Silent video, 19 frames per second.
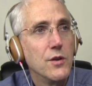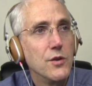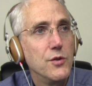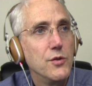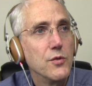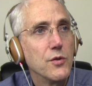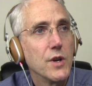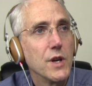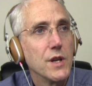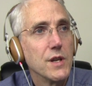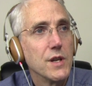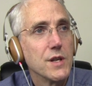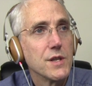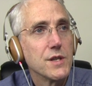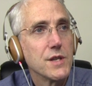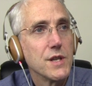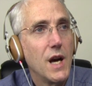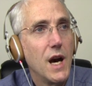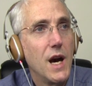You can
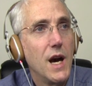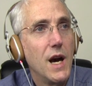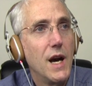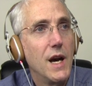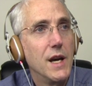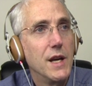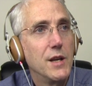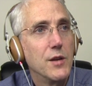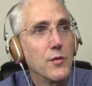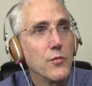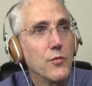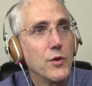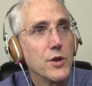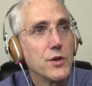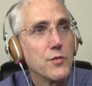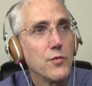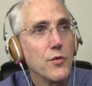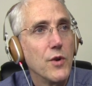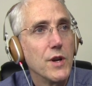decide
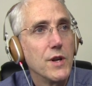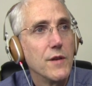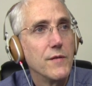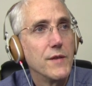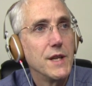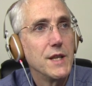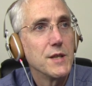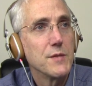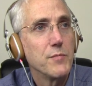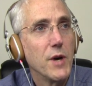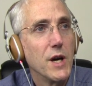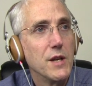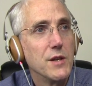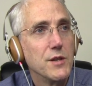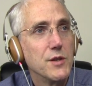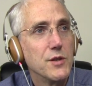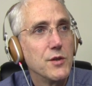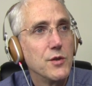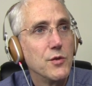which one of these
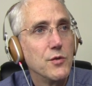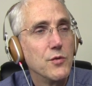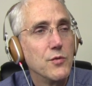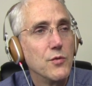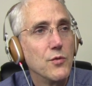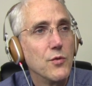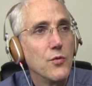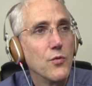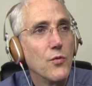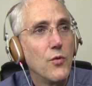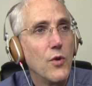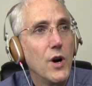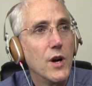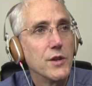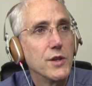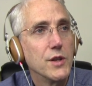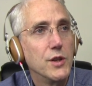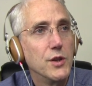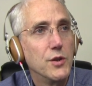buttons you
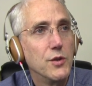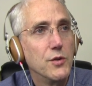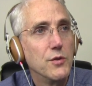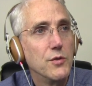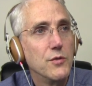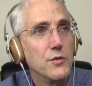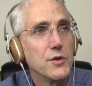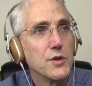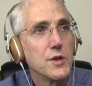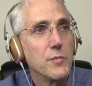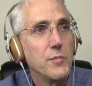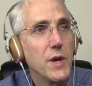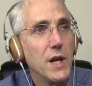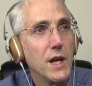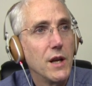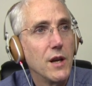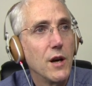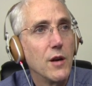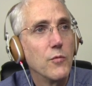want to use
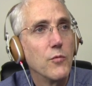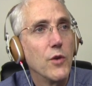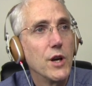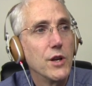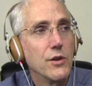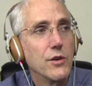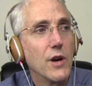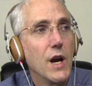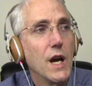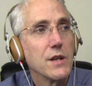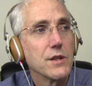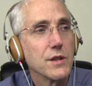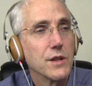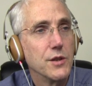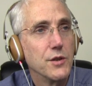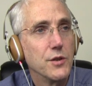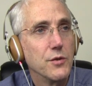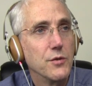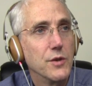depending on what you're
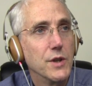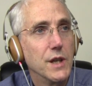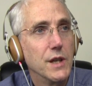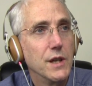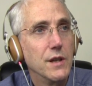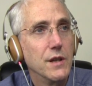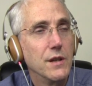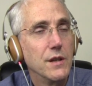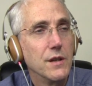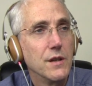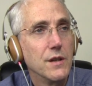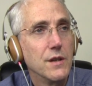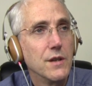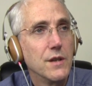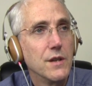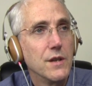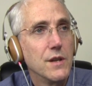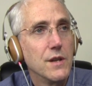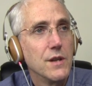actually doing.
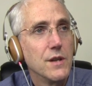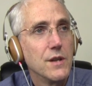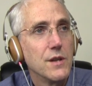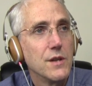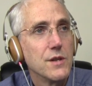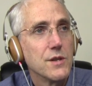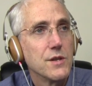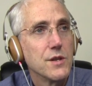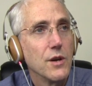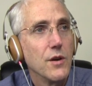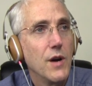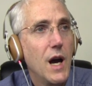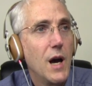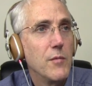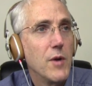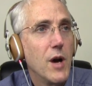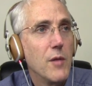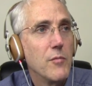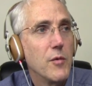So
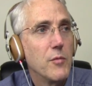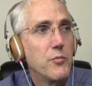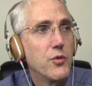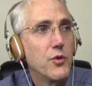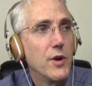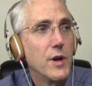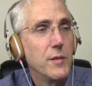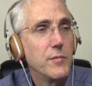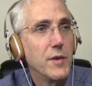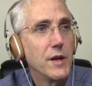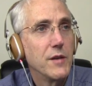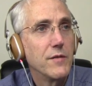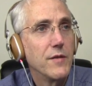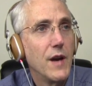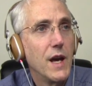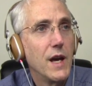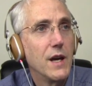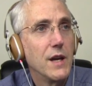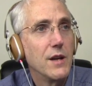I'm a pretty big
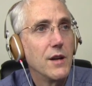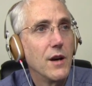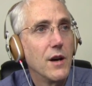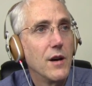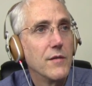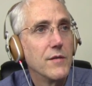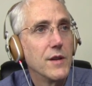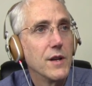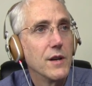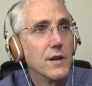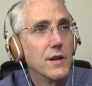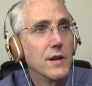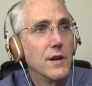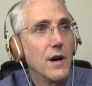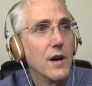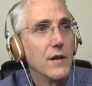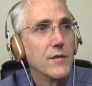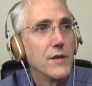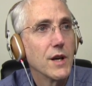fan of the
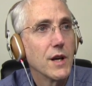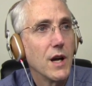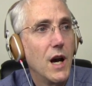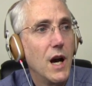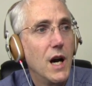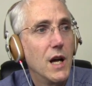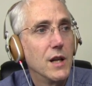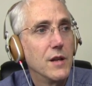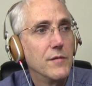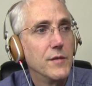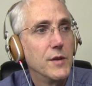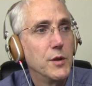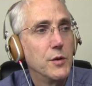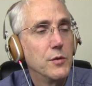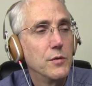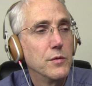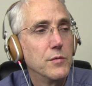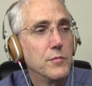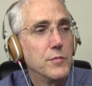column
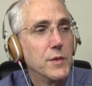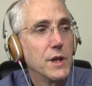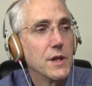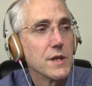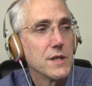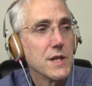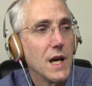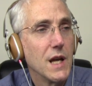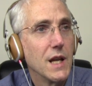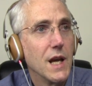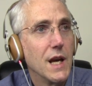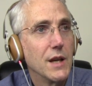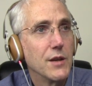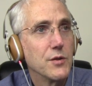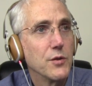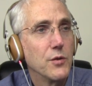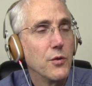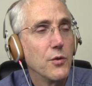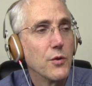view because I
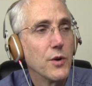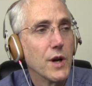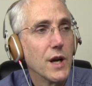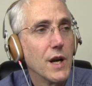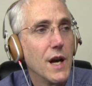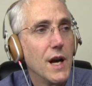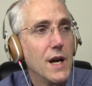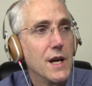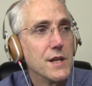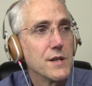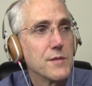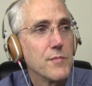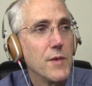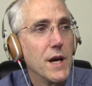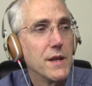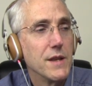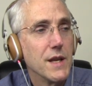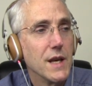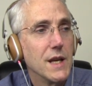like to organize
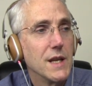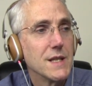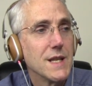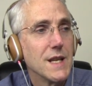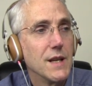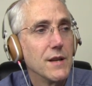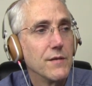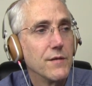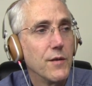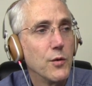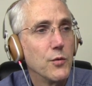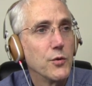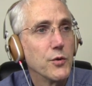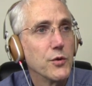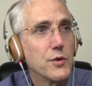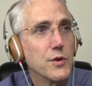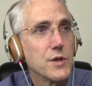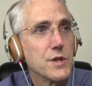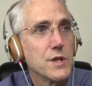my things in
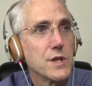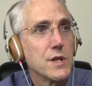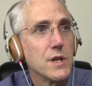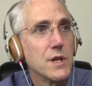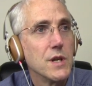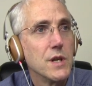folders.